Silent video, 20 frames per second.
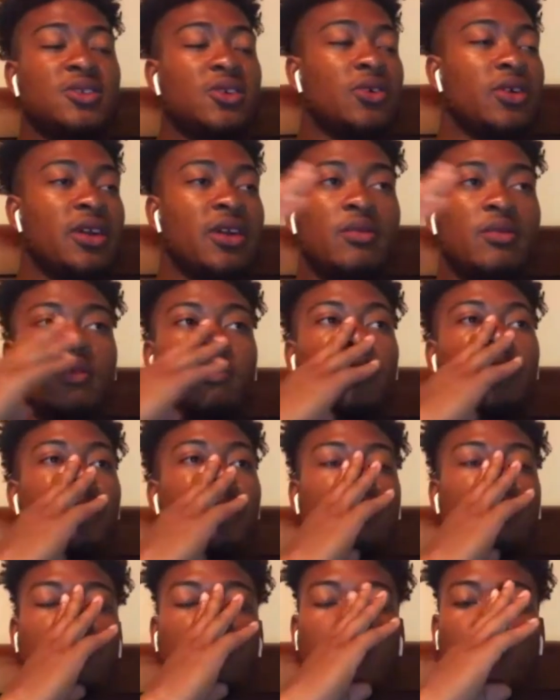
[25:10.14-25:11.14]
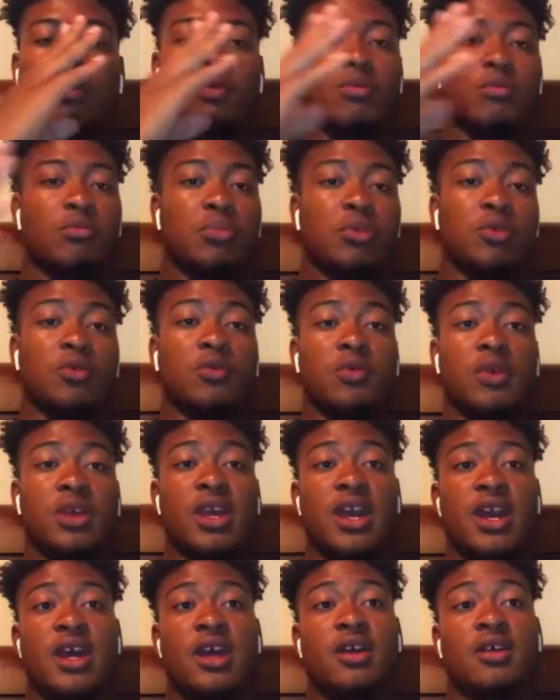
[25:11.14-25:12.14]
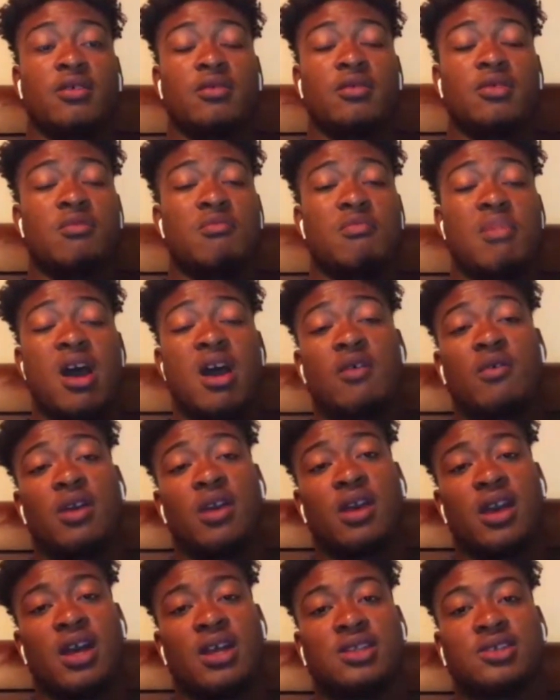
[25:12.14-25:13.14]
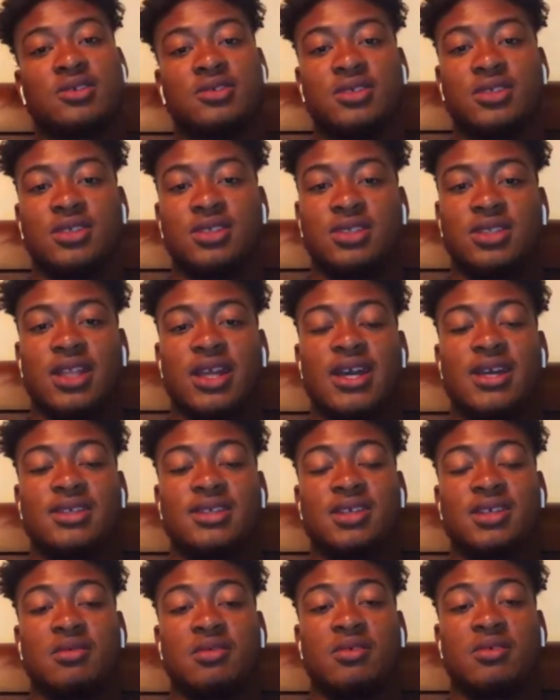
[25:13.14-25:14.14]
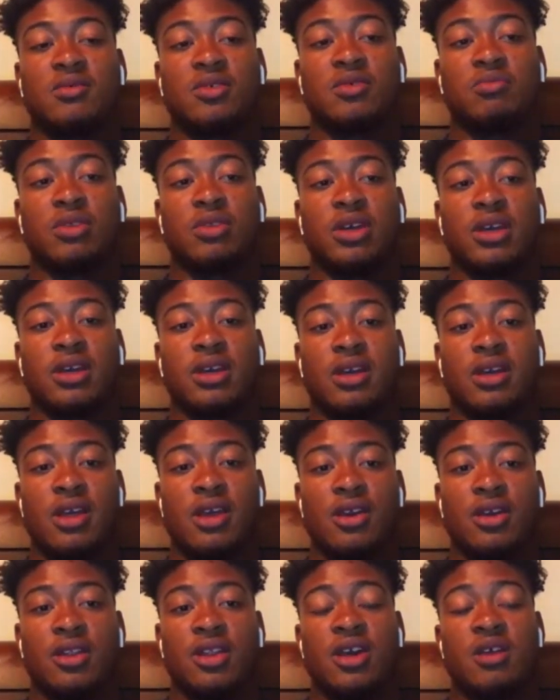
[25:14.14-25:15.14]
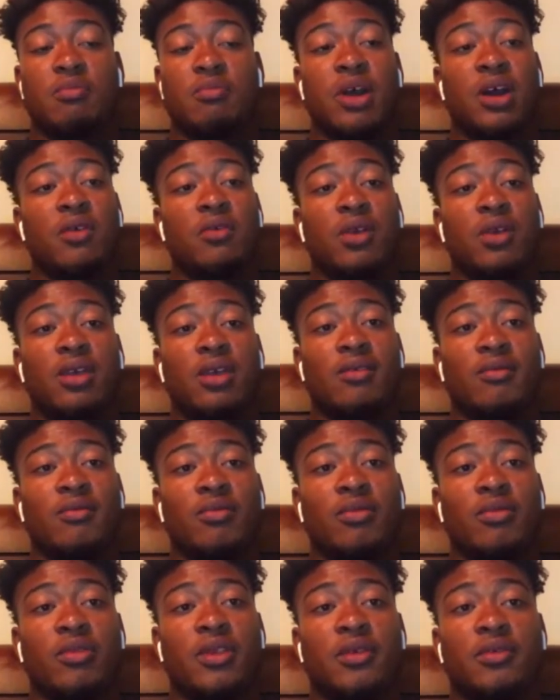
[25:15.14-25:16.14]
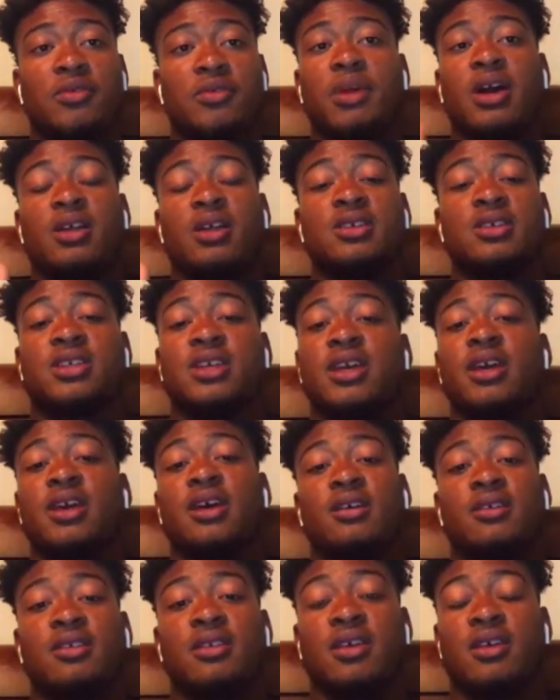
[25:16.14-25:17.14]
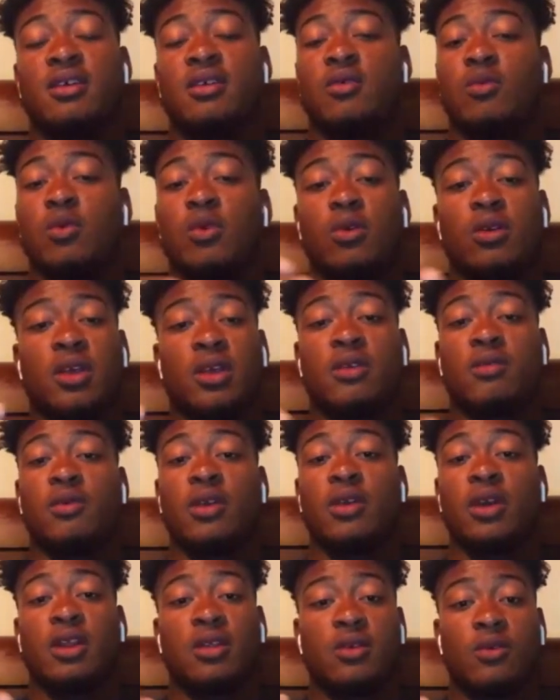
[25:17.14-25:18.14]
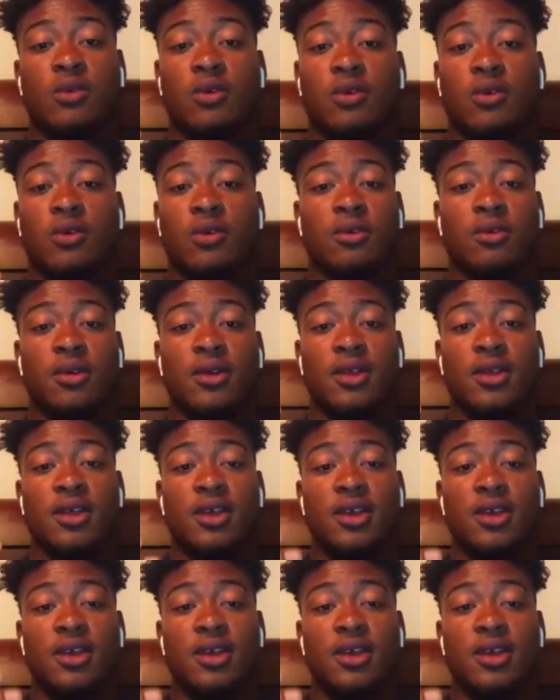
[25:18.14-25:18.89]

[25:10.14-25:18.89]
So every week, boom, we had the bye week. I told you the last team that want to play that bye week. It was about us getting healthy, getting ready to roll.